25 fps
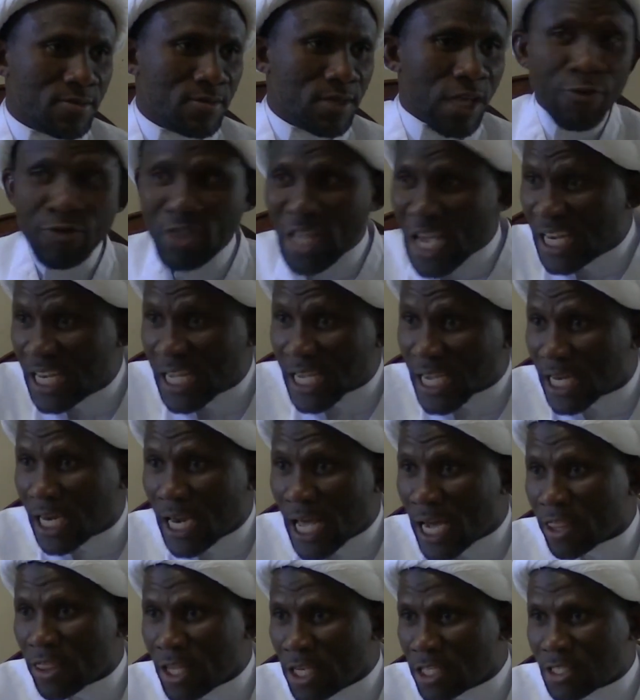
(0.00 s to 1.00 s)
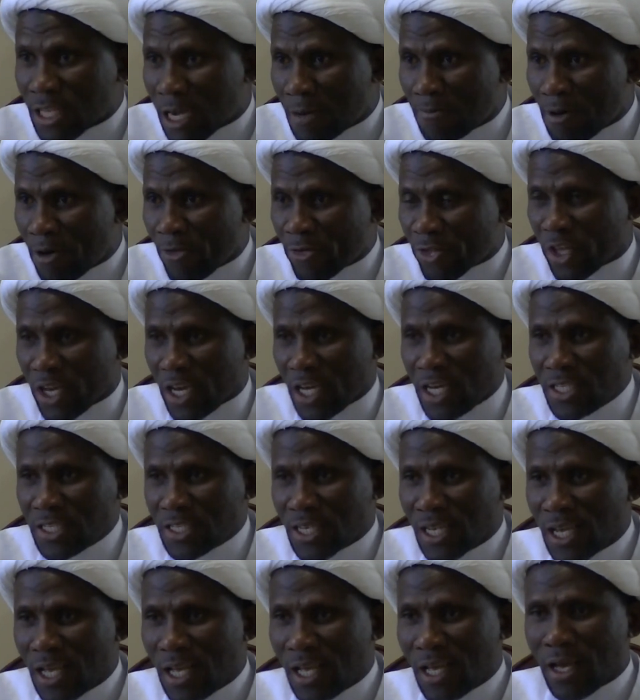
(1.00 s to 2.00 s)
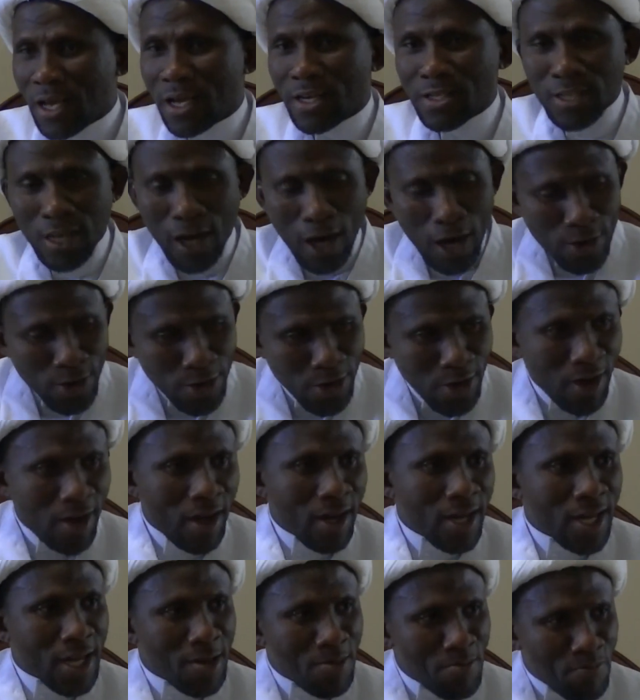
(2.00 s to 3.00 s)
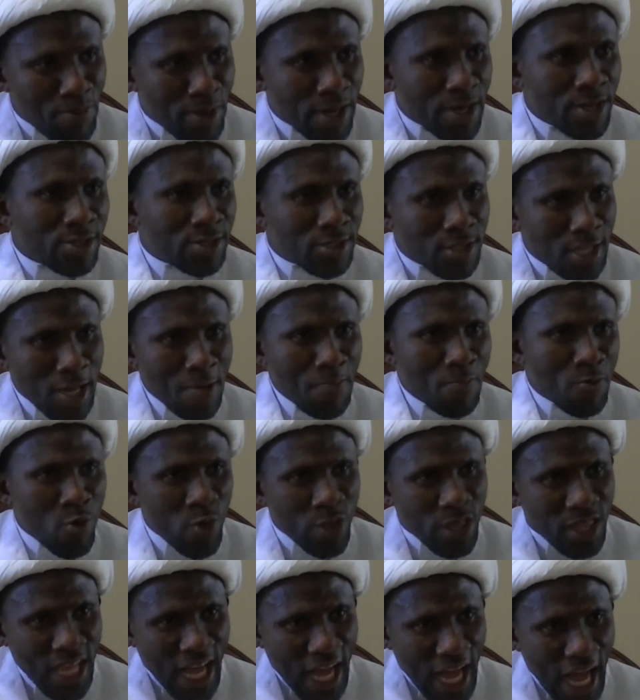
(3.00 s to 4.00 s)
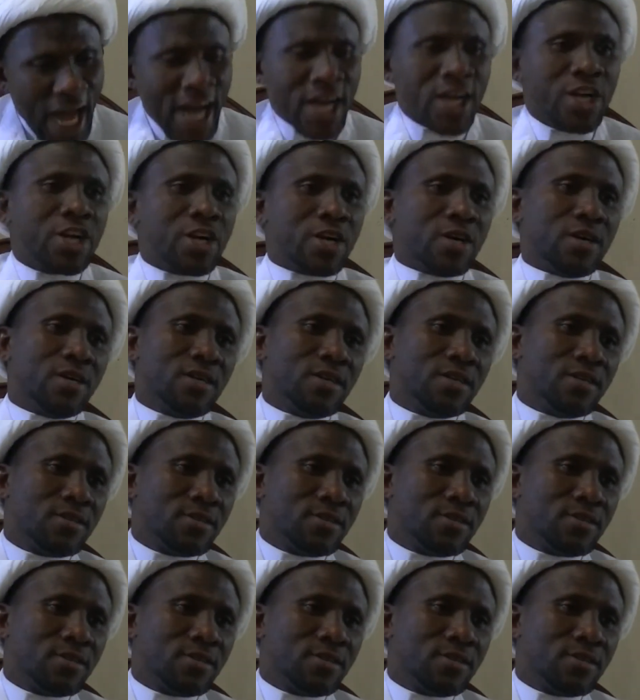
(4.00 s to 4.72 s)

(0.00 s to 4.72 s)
If they neglect these type of things, I say Allah can punish them with the hunger.